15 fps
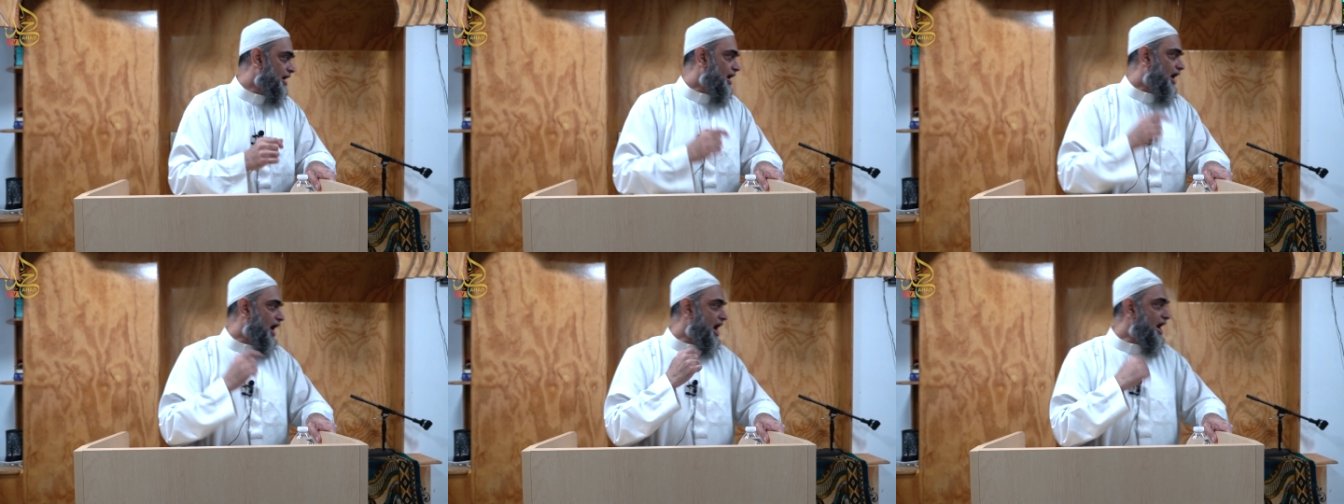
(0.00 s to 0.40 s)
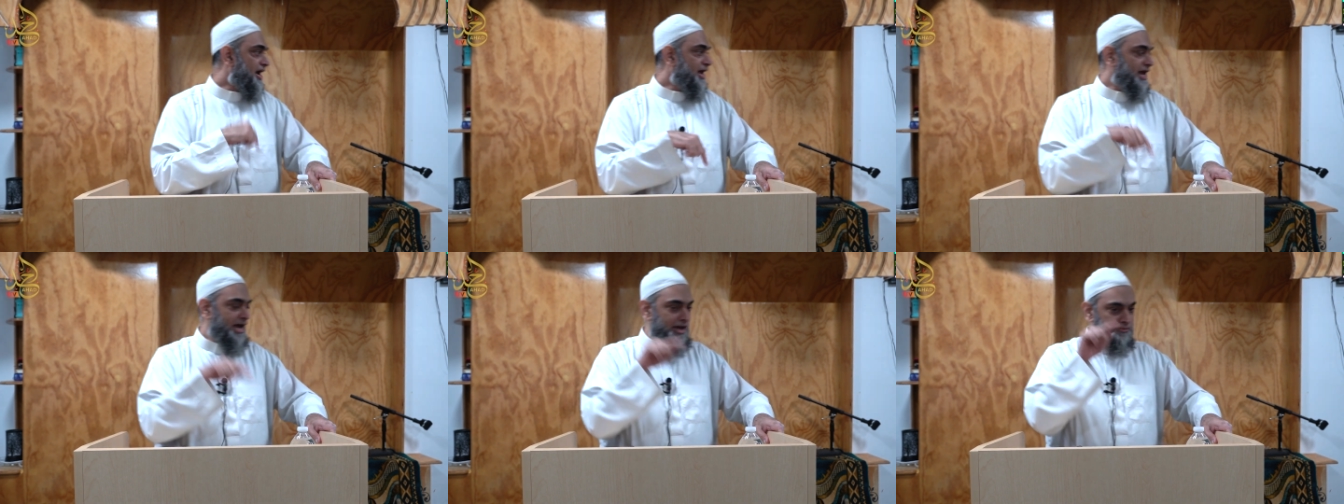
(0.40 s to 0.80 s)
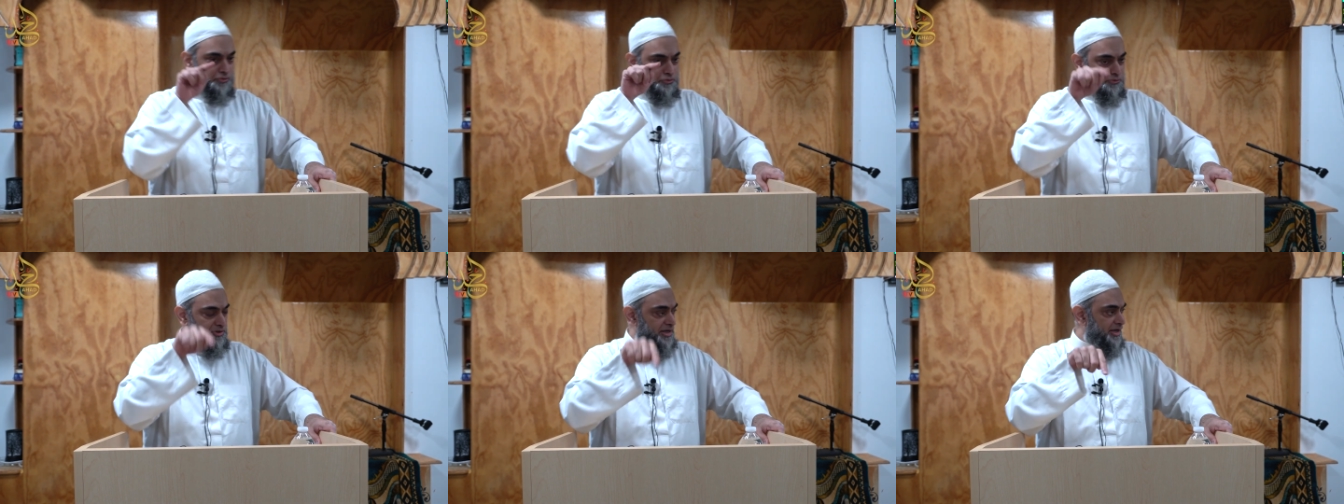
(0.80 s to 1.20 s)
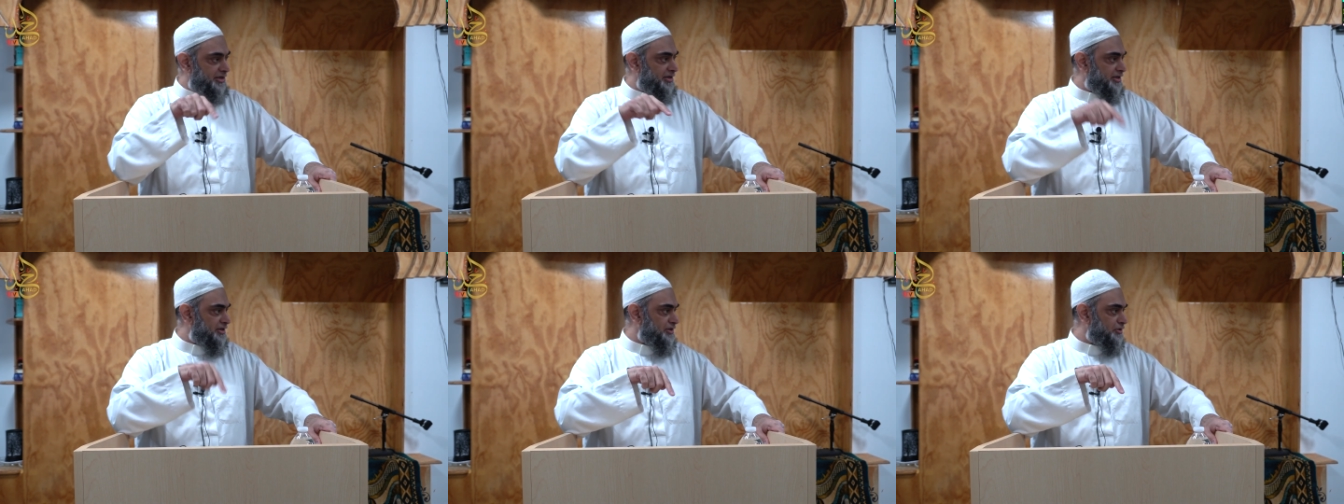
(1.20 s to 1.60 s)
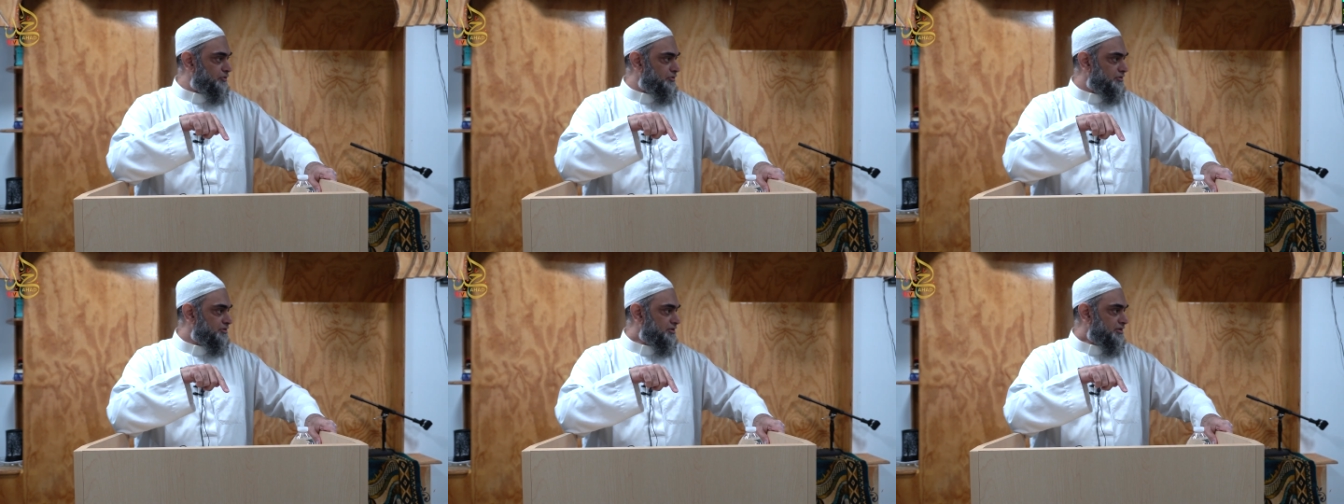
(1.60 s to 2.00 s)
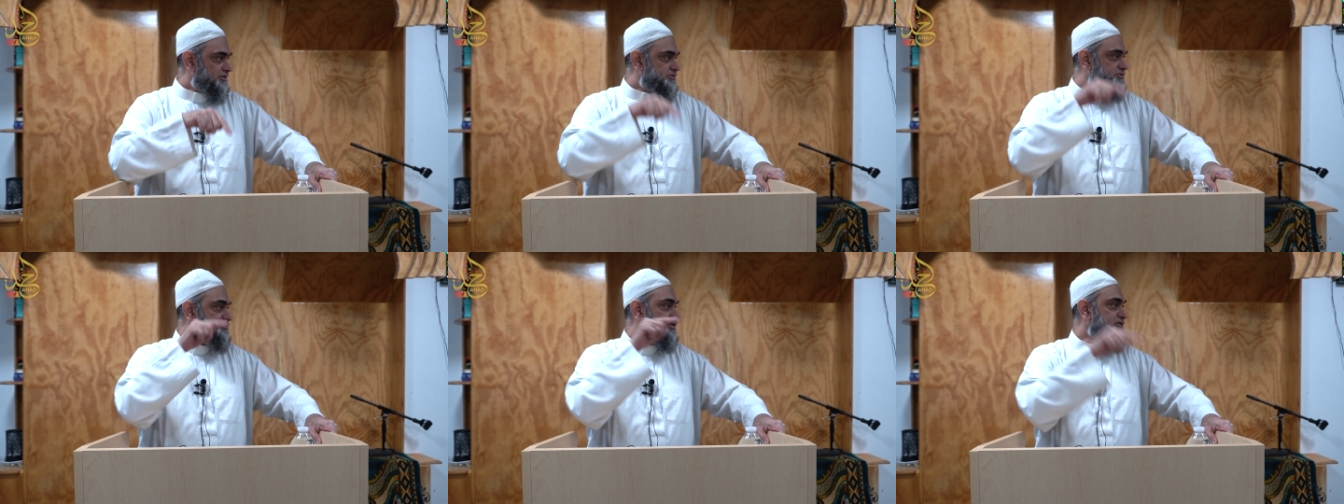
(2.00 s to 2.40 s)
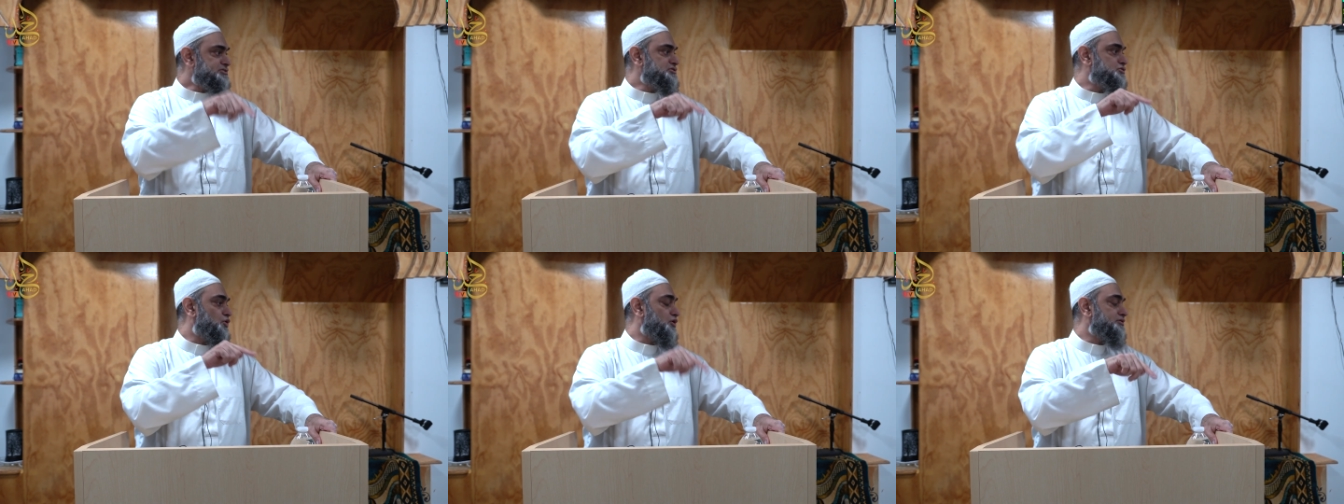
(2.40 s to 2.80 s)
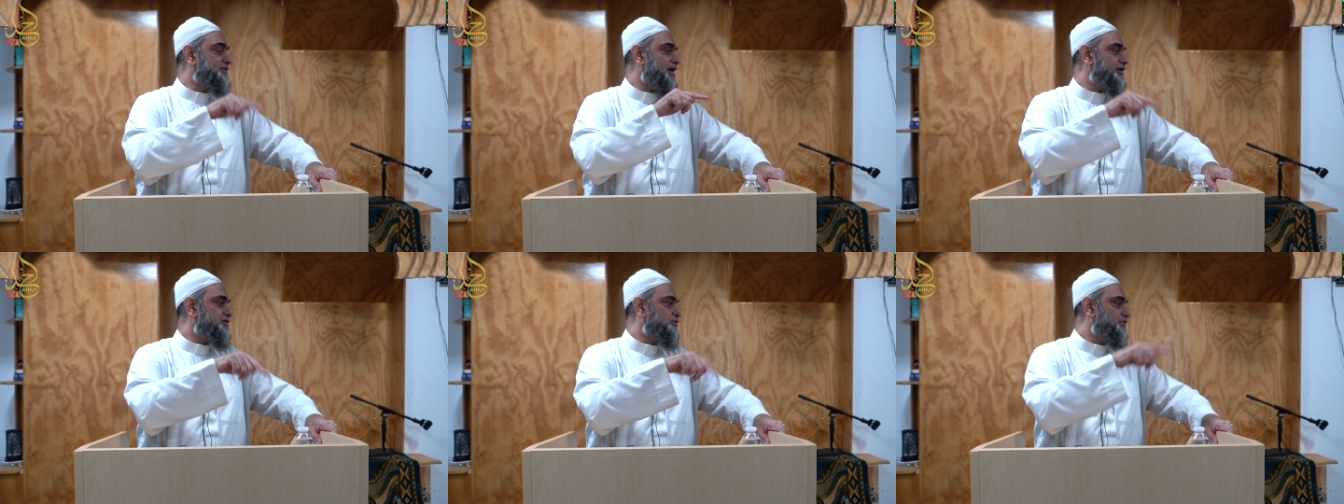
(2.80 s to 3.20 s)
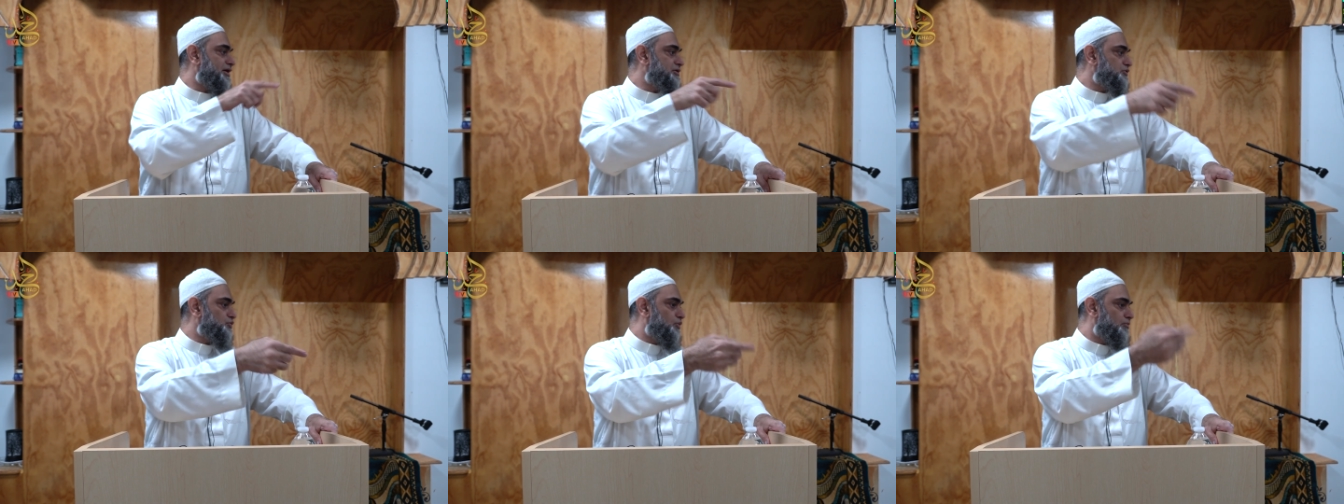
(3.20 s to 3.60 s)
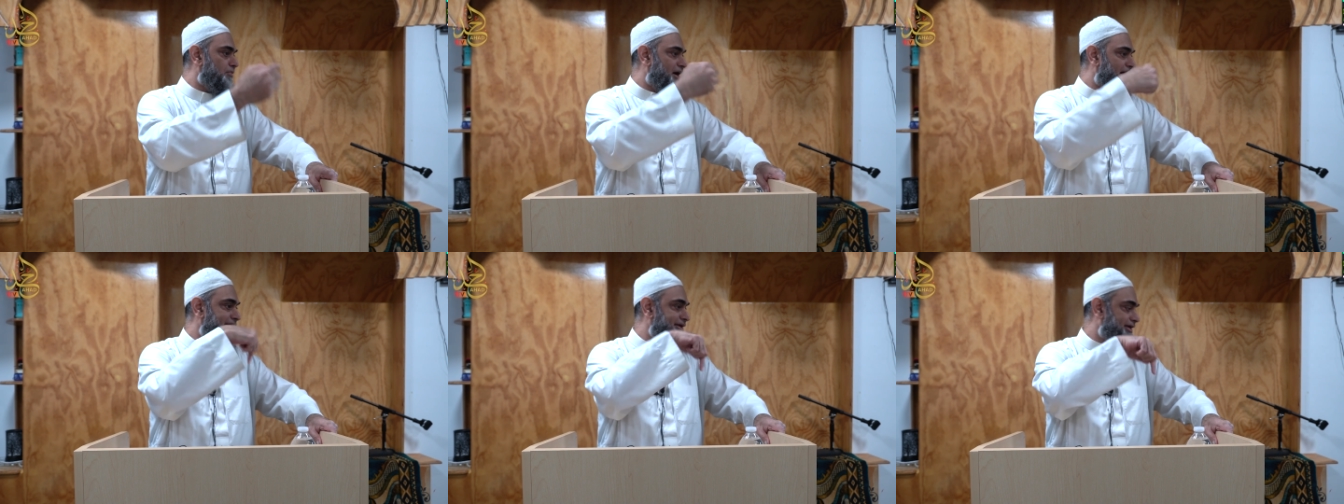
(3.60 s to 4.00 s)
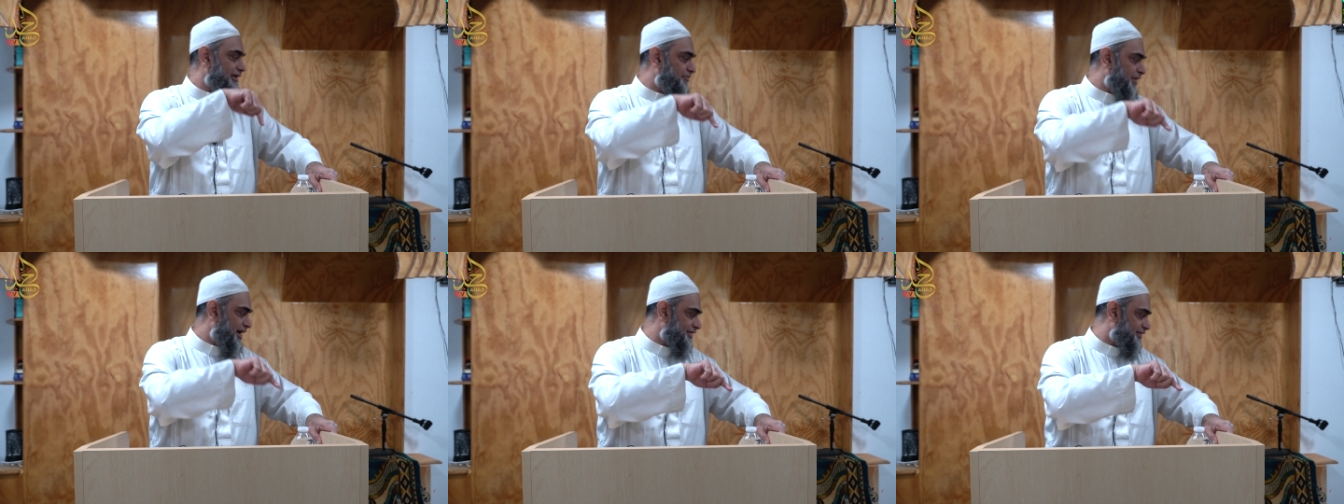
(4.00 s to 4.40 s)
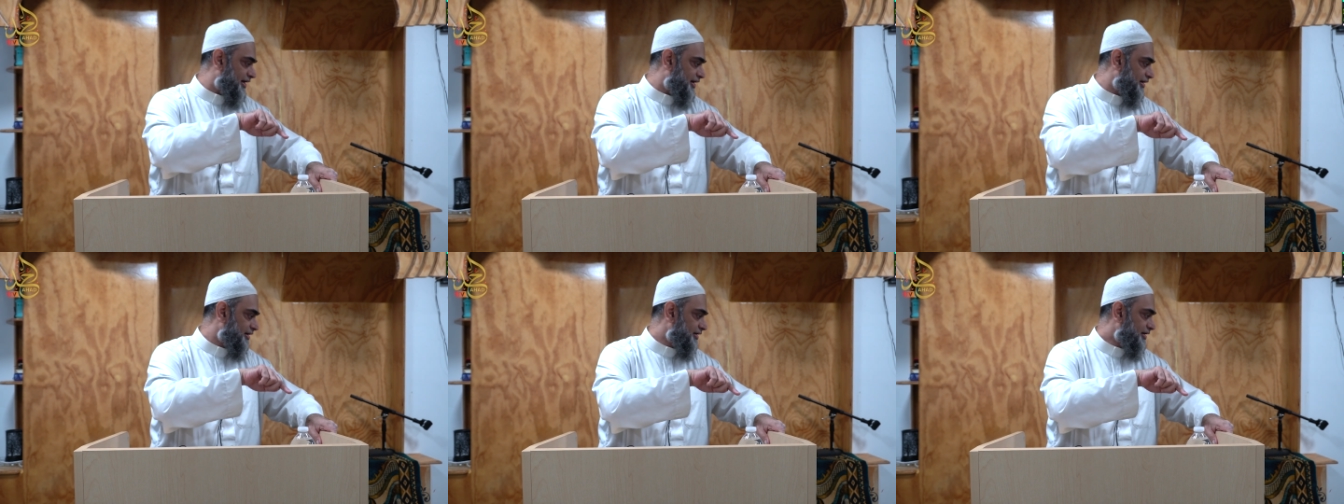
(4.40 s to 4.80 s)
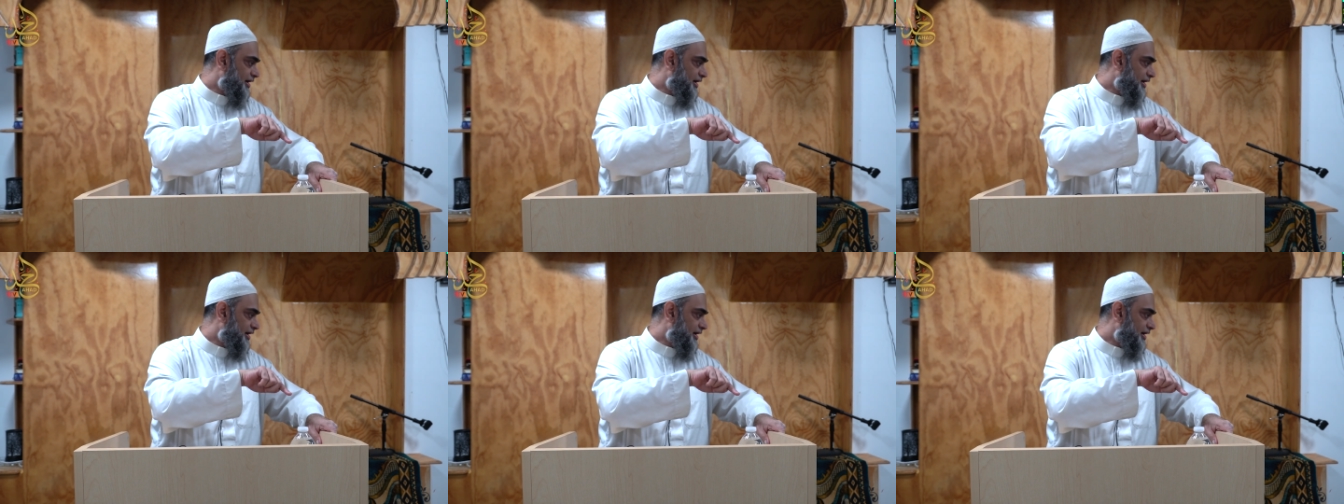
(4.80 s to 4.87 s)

I have created you just so that you can do my ibadah.